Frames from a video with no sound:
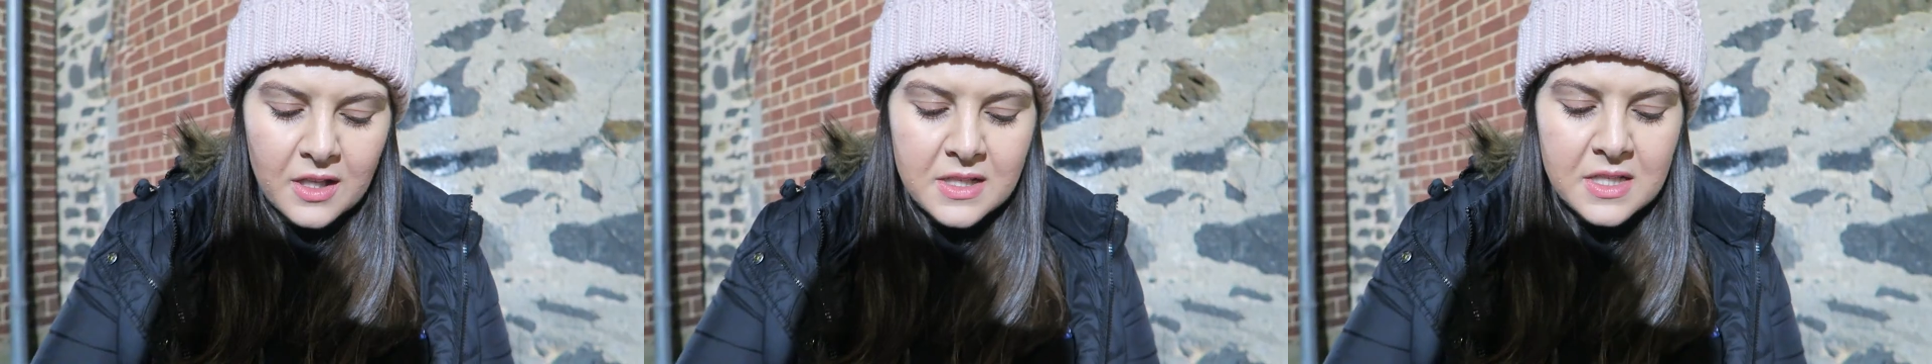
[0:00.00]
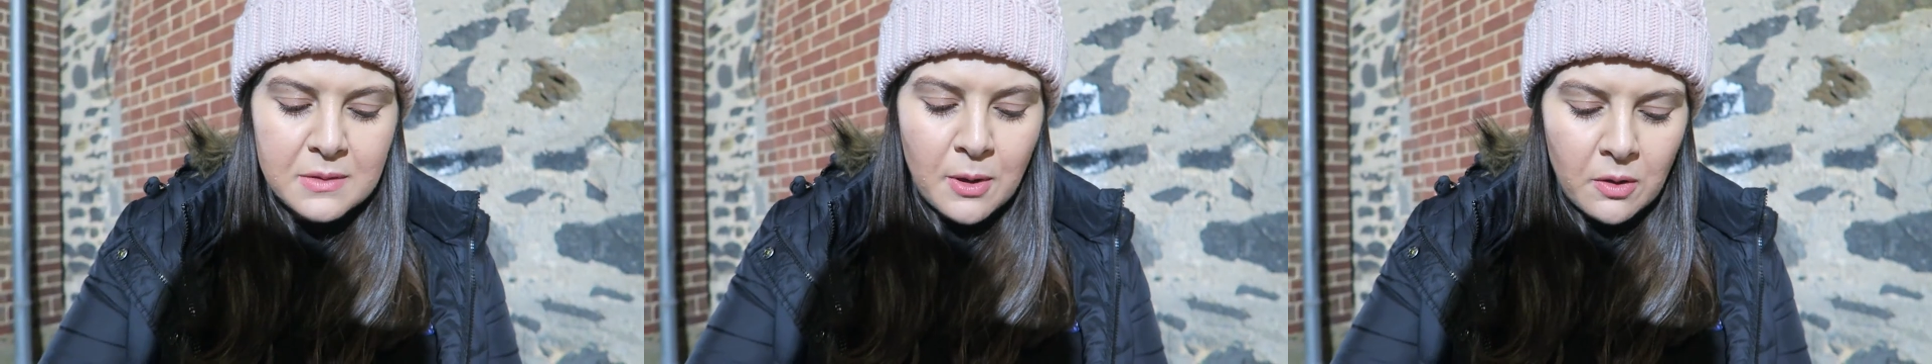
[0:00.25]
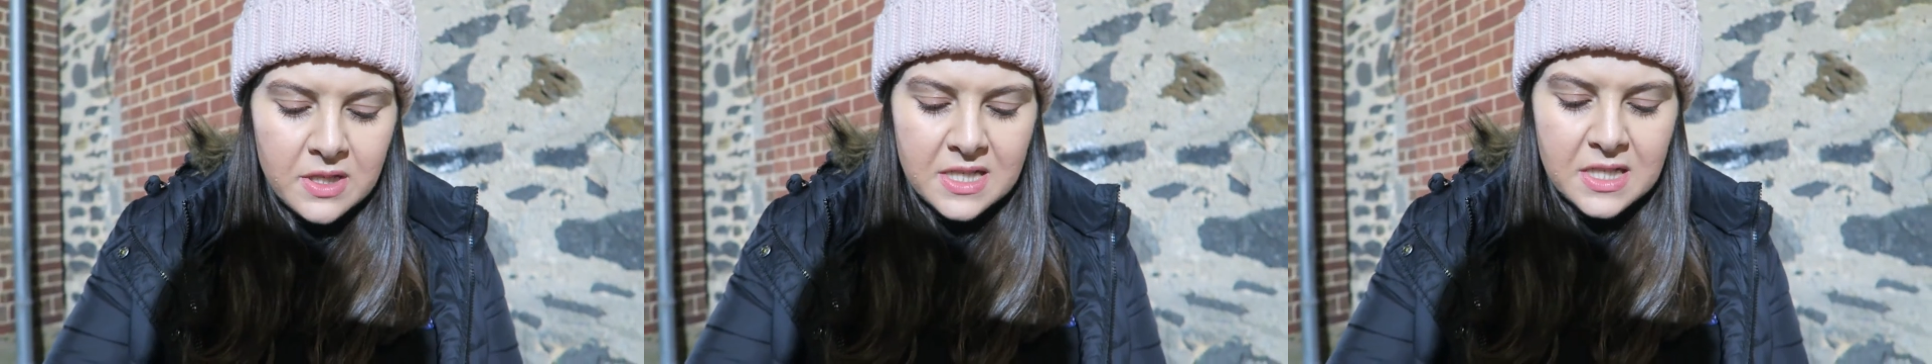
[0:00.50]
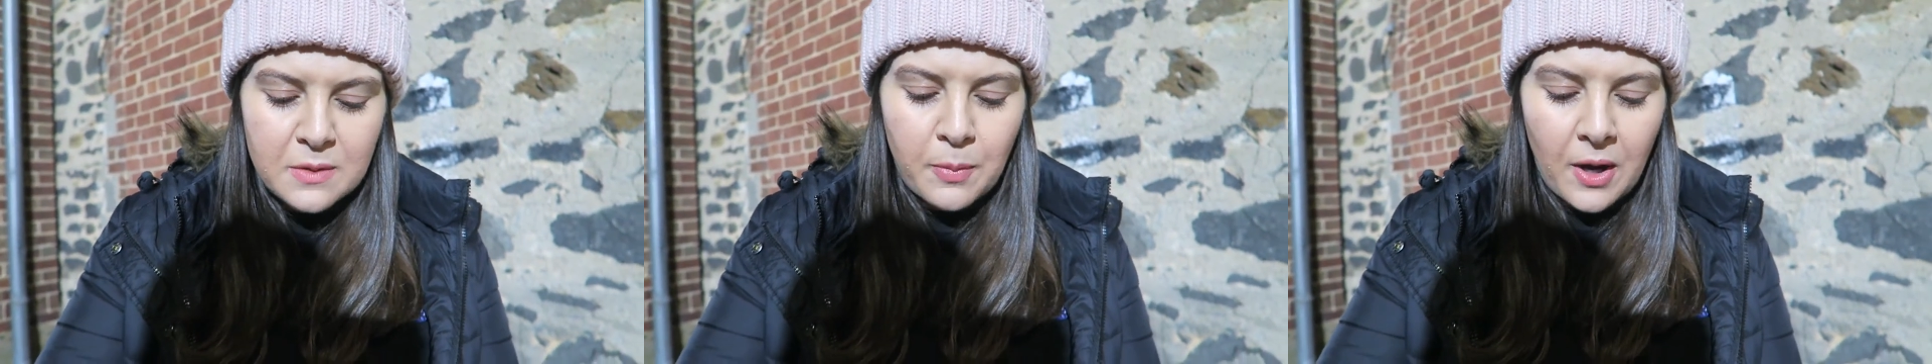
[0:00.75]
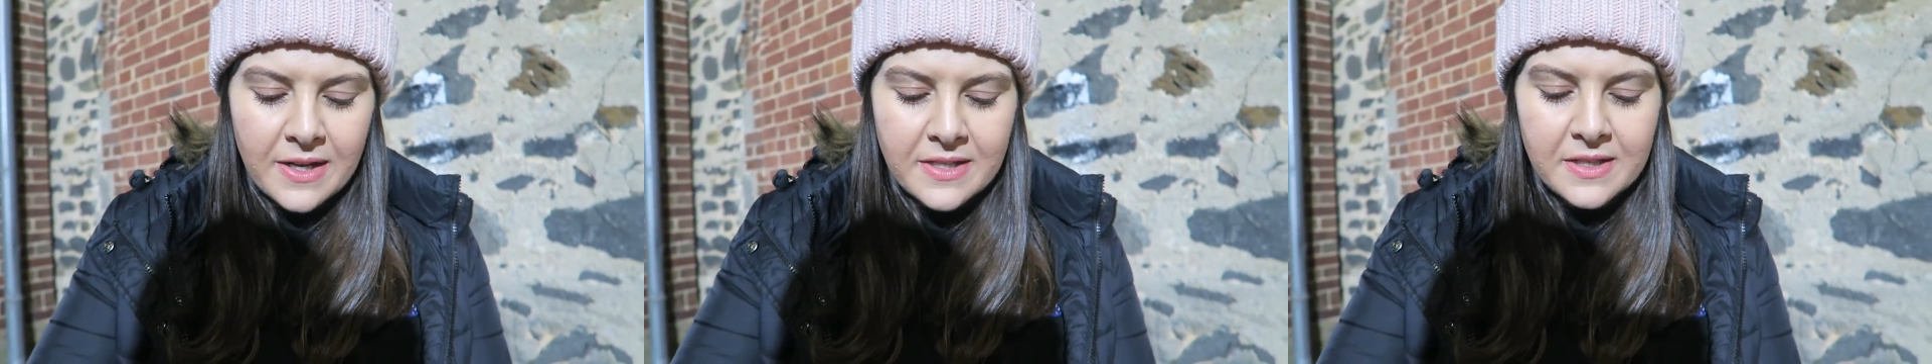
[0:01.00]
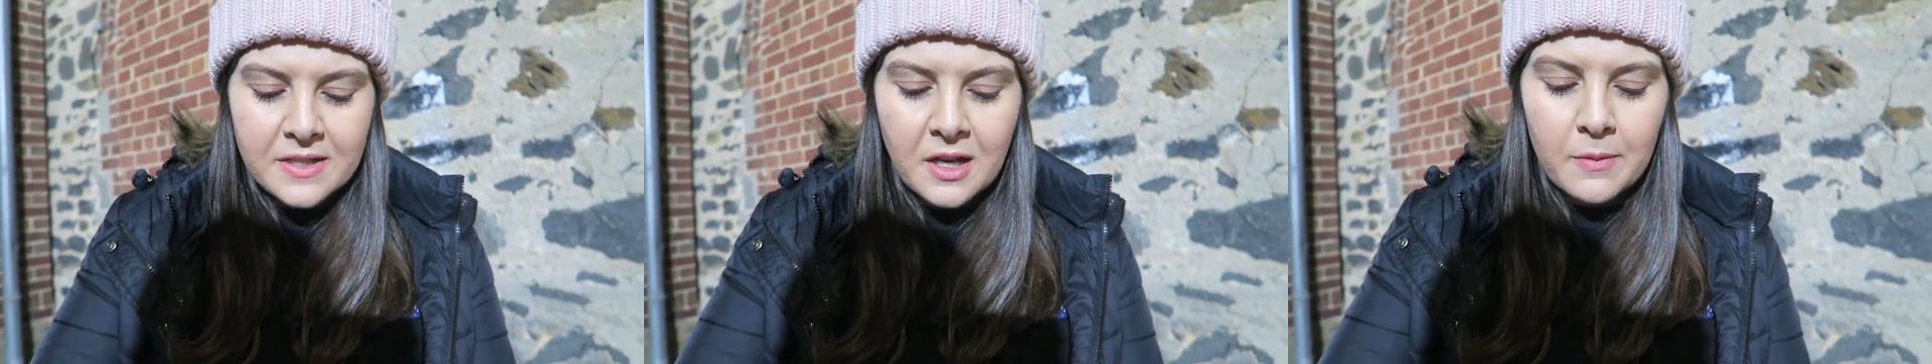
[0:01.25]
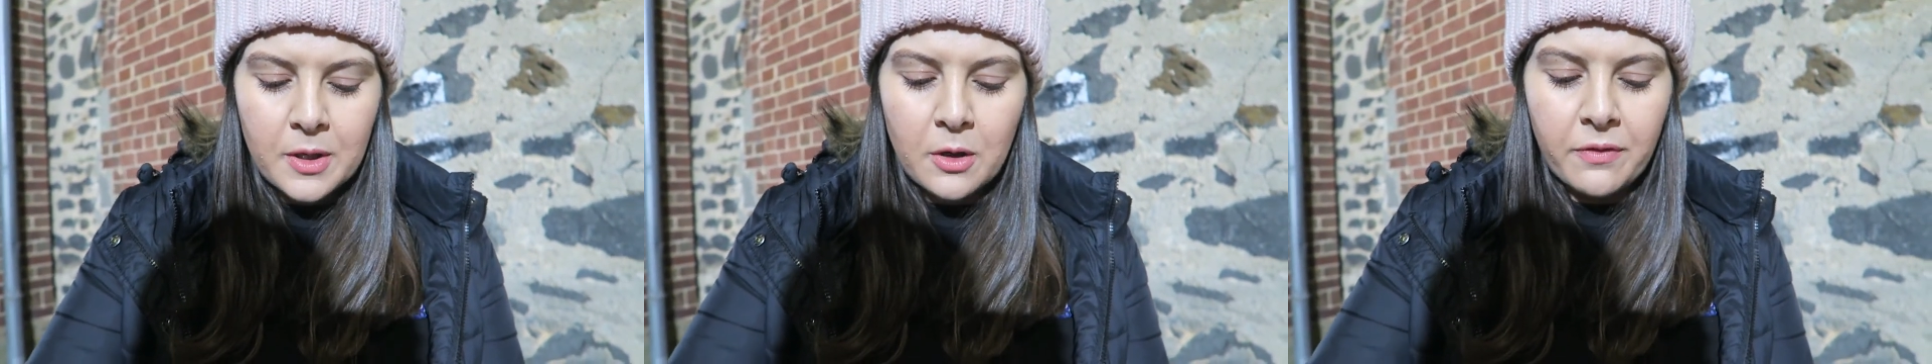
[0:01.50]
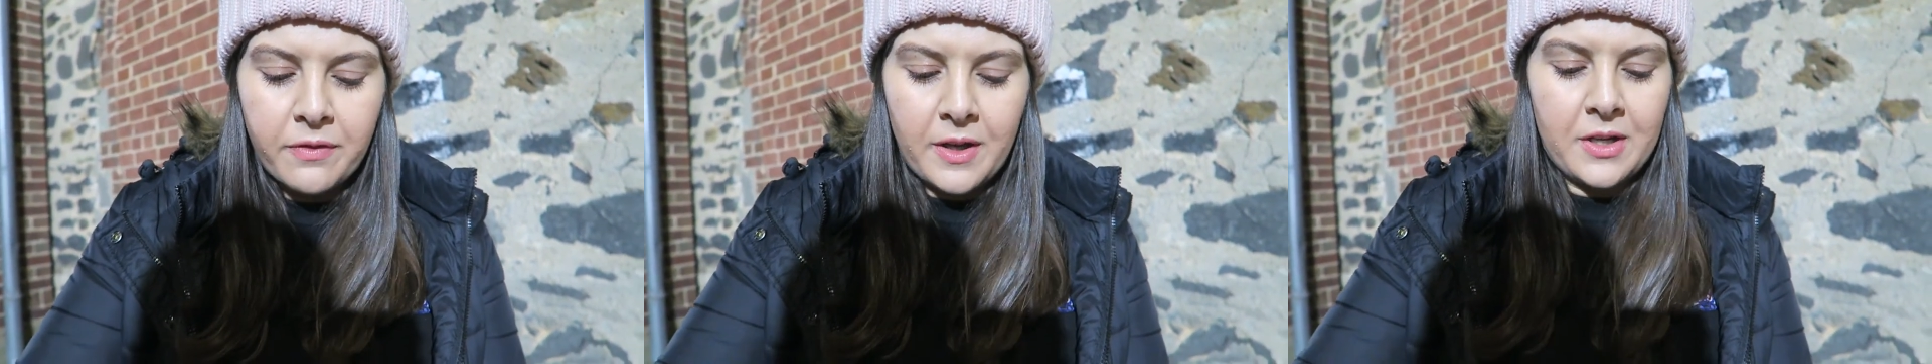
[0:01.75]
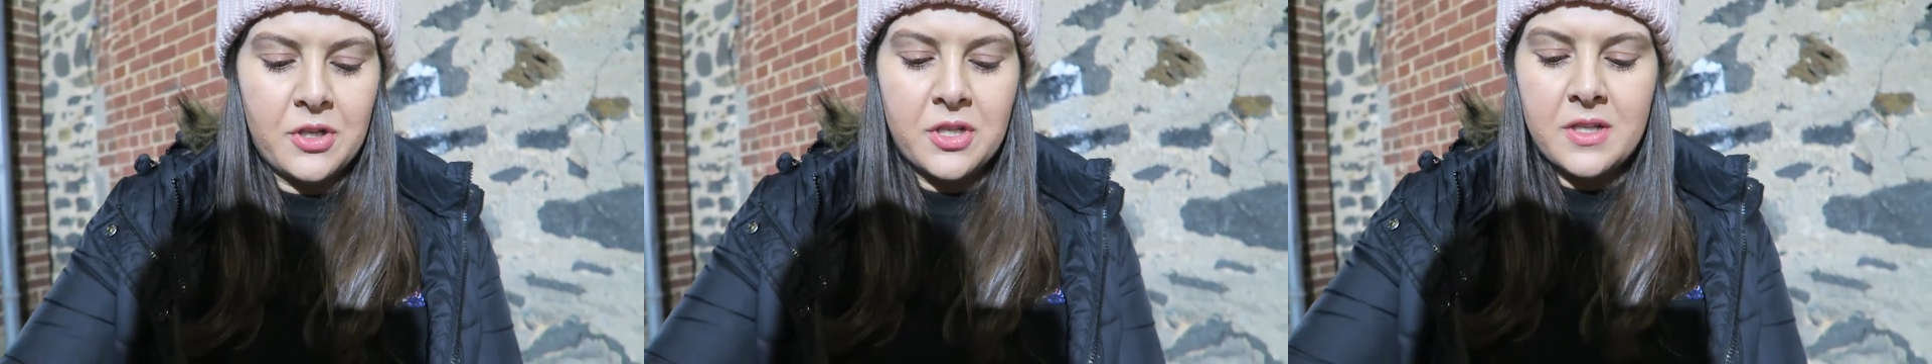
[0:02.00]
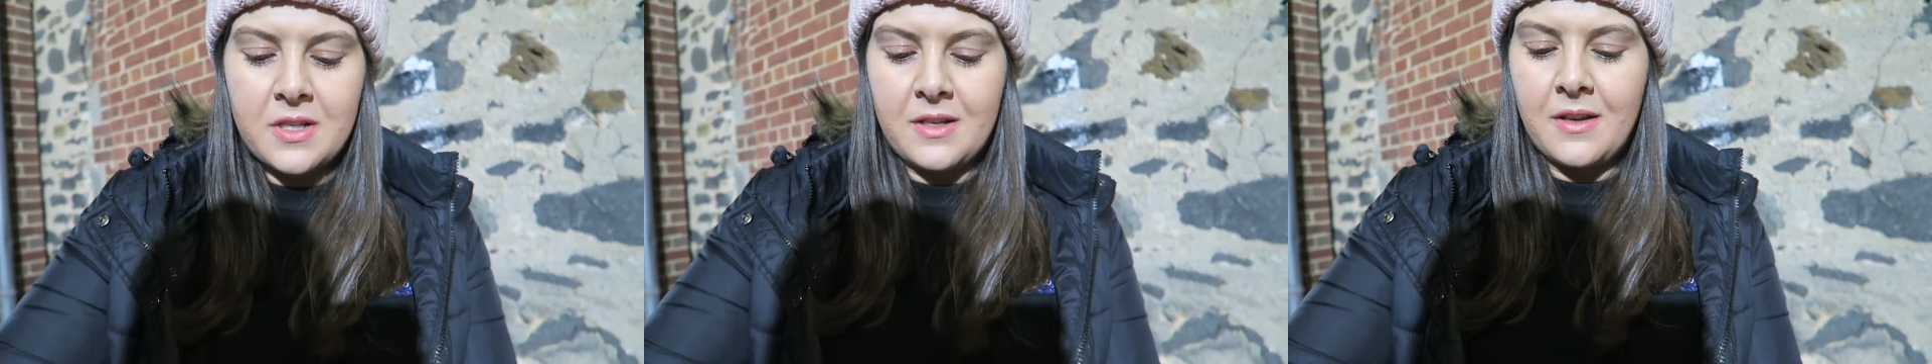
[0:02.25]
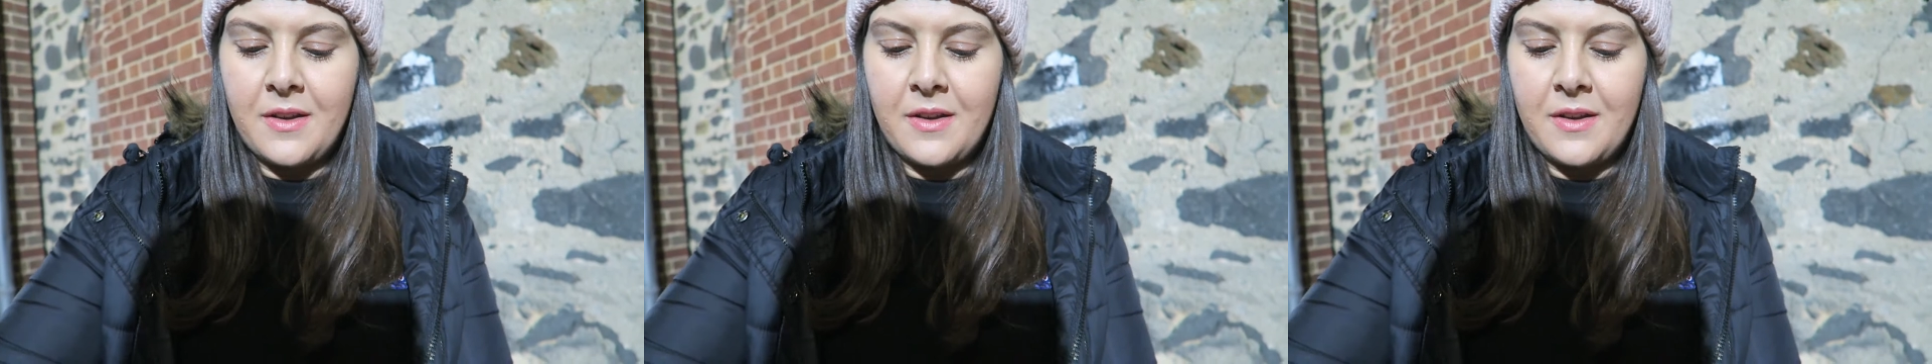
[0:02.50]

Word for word: You can smell the spices coming off it and it just...